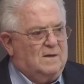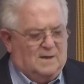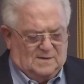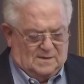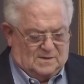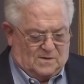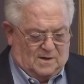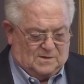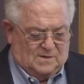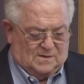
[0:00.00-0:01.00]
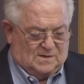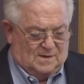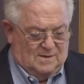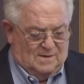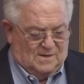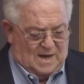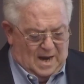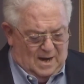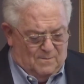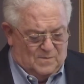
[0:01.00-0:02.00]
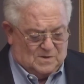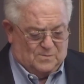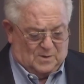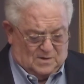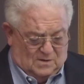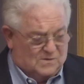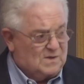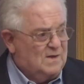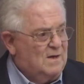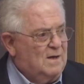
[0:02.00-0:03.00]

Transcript: these instructions aim to produce